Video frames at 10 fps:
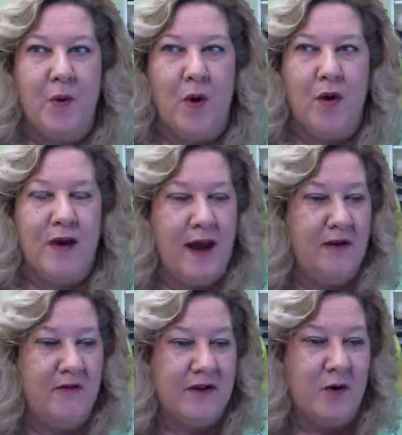okay,
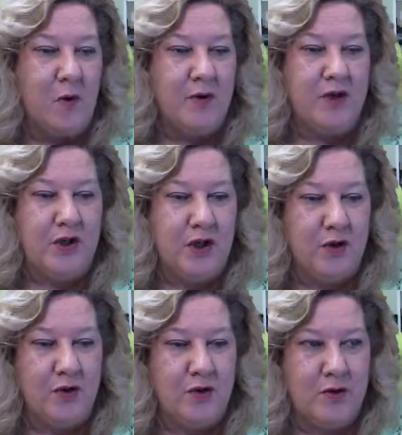if it's going to
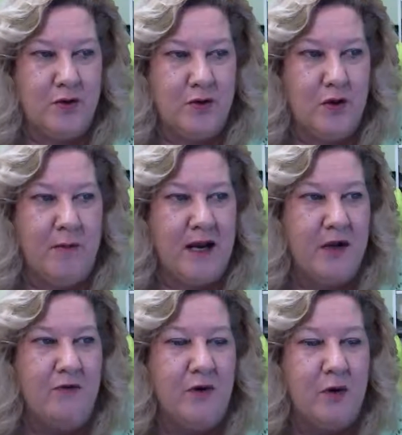cure or make
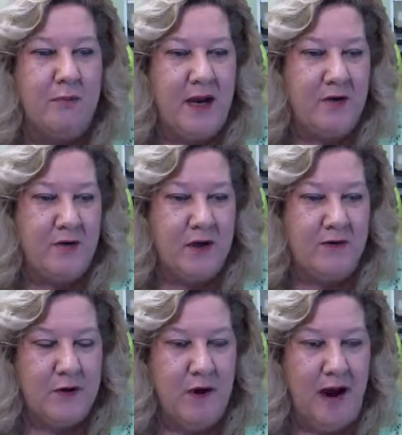you feel better if
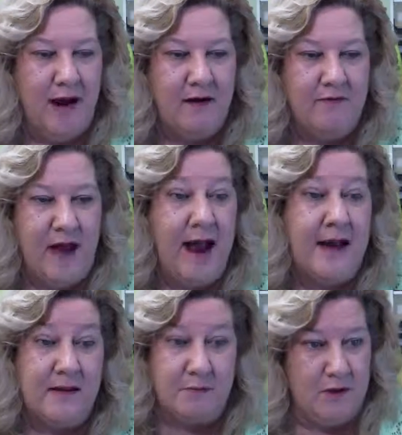you have
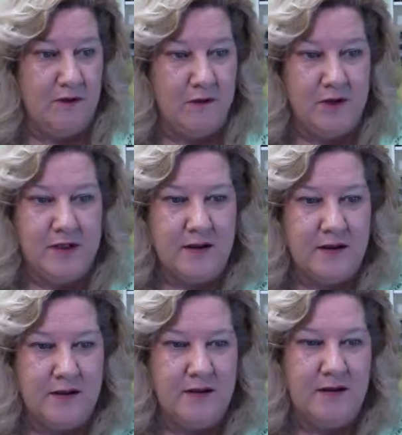asthma, for
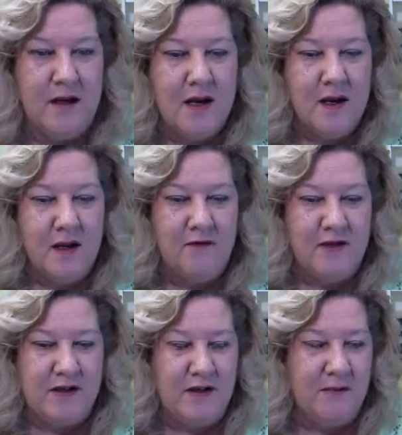instance, if
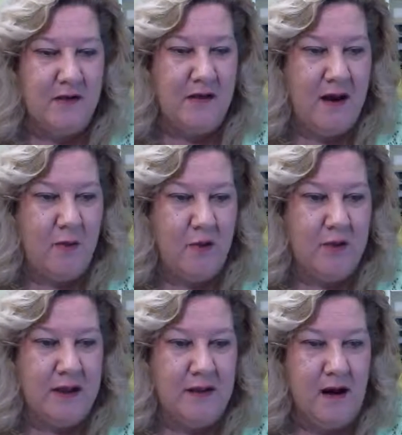it's something that
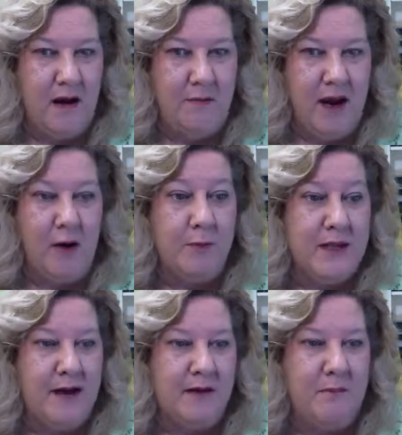really helps
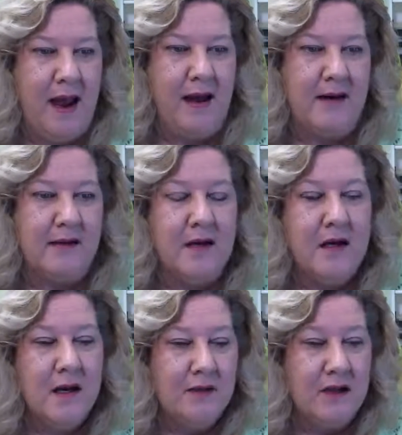asthmatics,
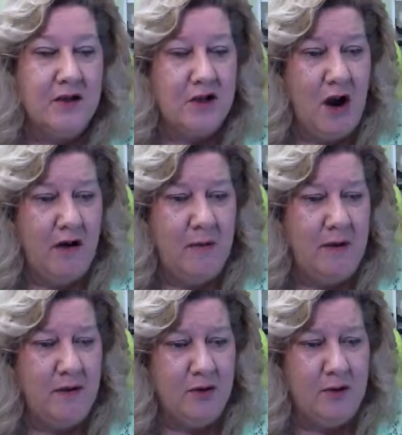then you talk
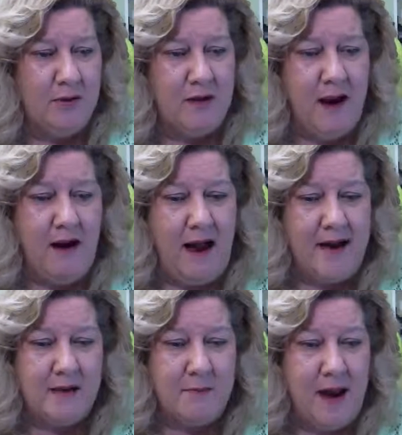about a little bit about
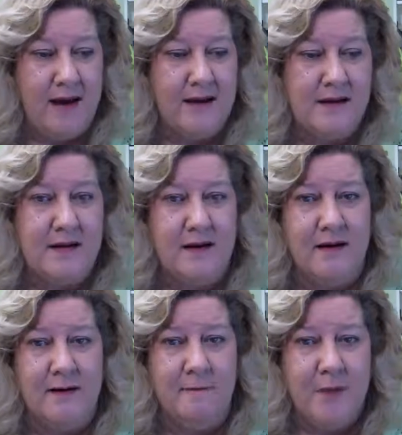asthmatics
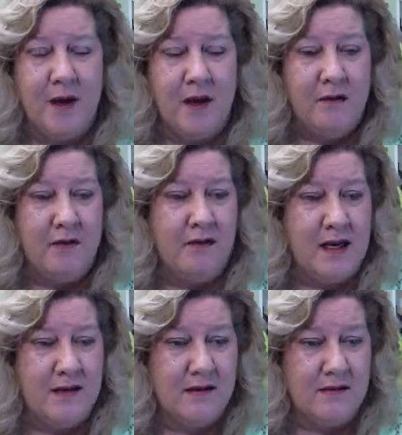and the
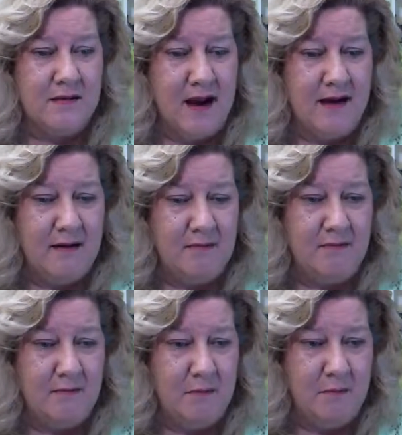things that they
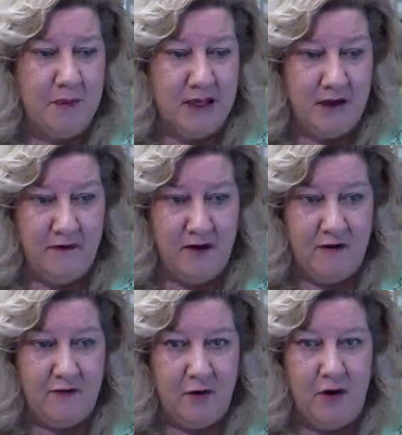can benefit
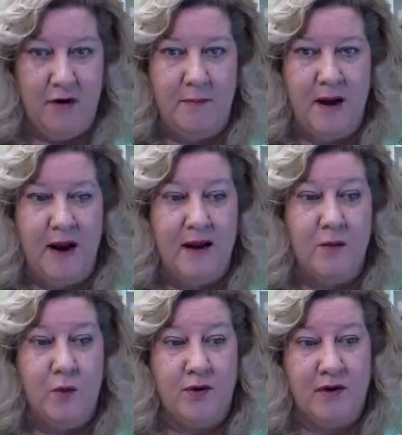from.
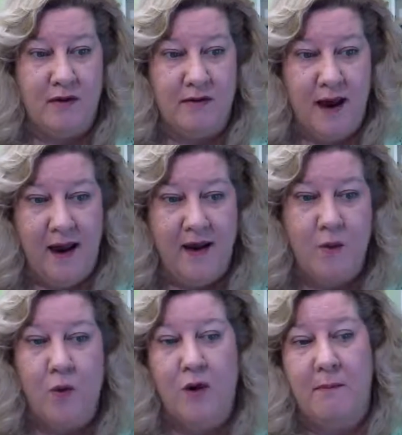And within that,
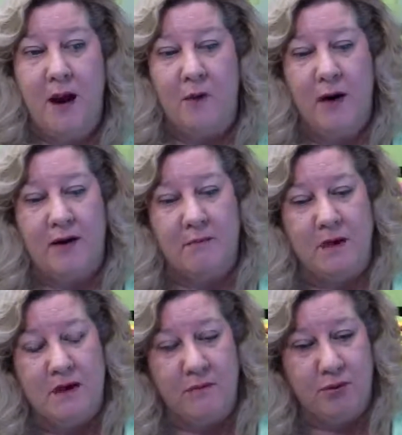one of my
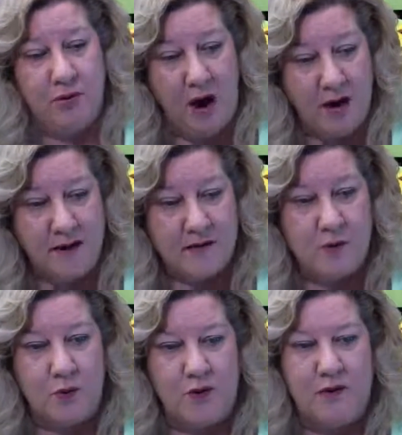recommended
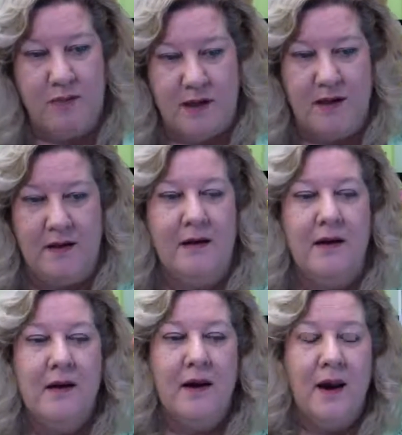products would be.
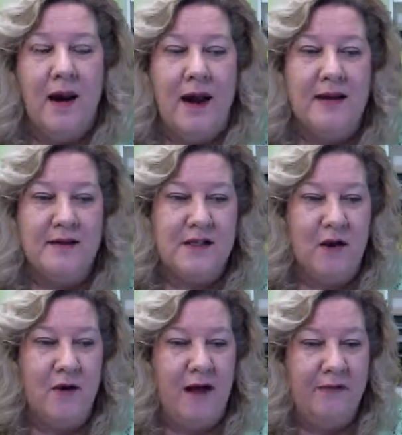And so I